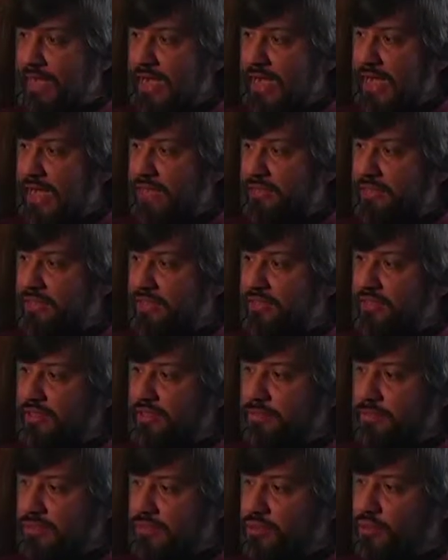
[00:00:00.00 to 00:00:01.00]
I think the
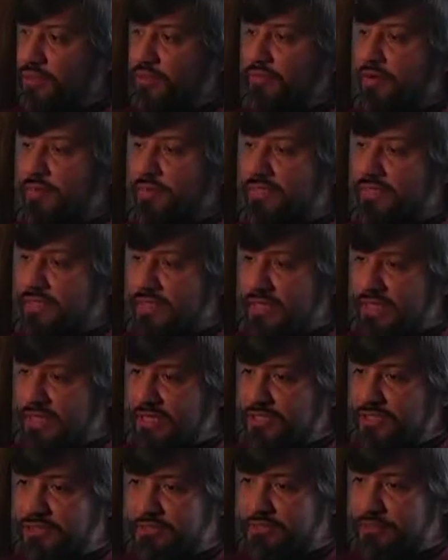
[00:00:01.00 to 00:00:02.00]
visual
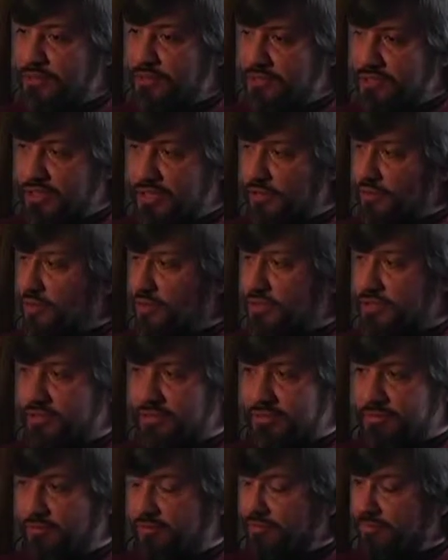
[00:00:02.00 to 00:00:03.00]
representation of music was,
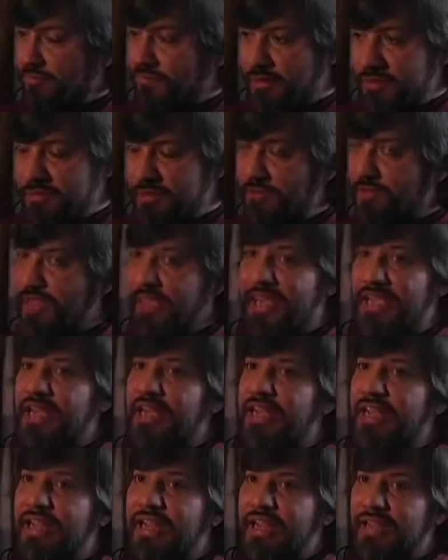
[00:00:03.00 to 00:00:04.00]
from the
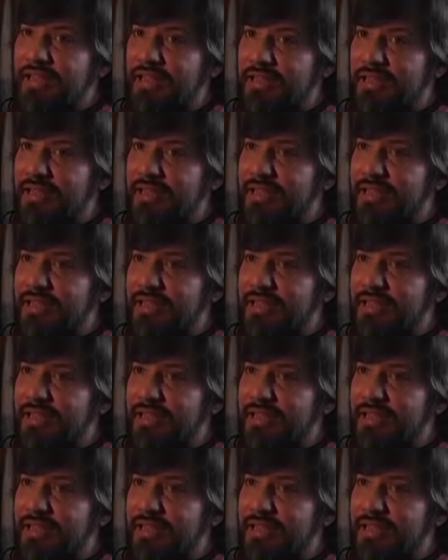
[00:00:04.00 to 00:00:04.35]
beginning,